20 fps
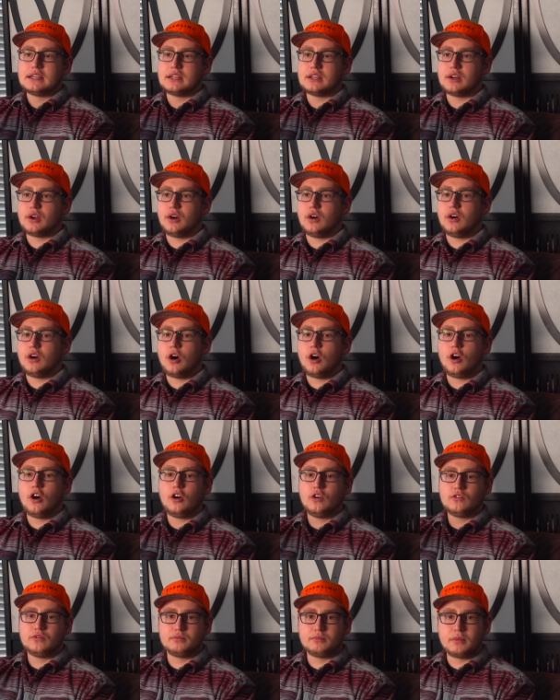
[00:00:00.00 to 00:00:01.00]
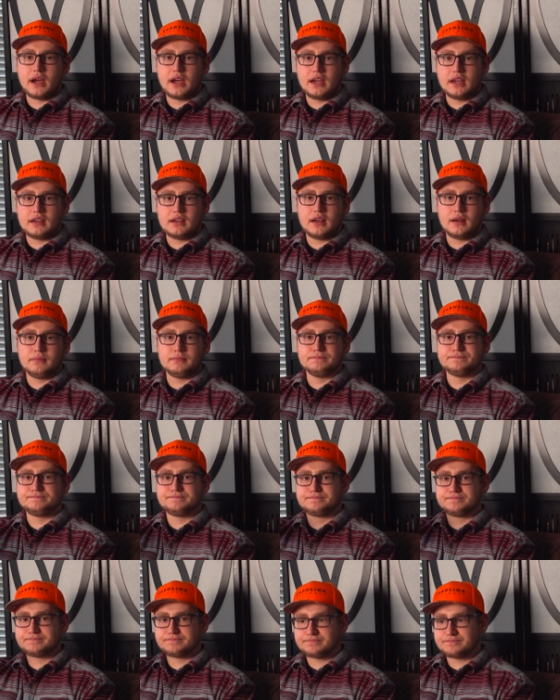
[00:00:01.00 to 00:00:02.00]
all of
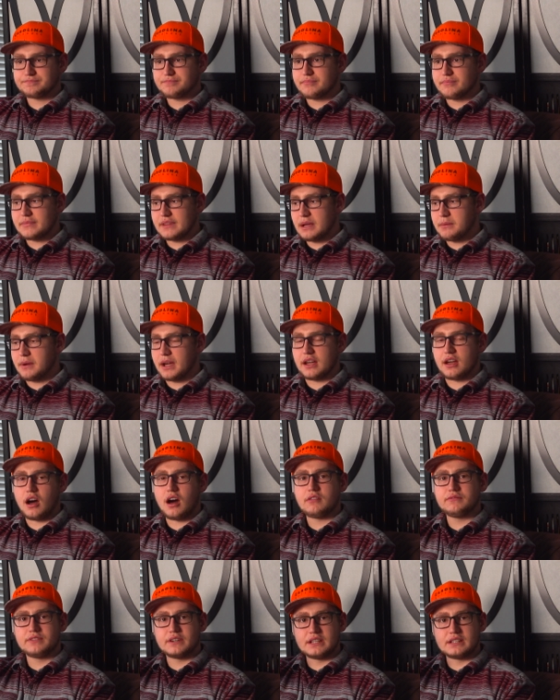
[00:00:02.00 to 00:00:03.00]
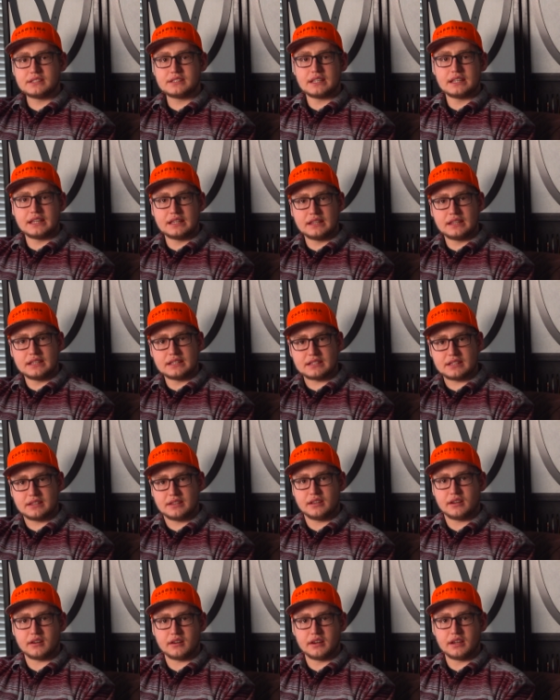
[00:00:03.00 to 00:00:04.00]
my confidence in this
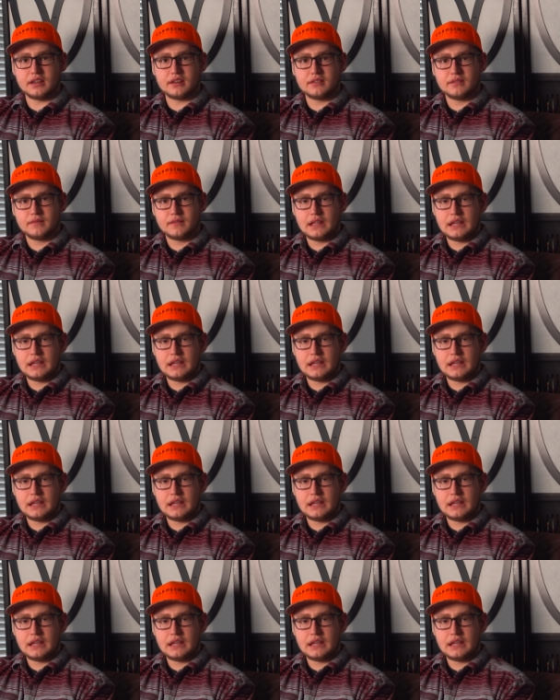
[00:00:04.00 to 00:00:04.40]
theory,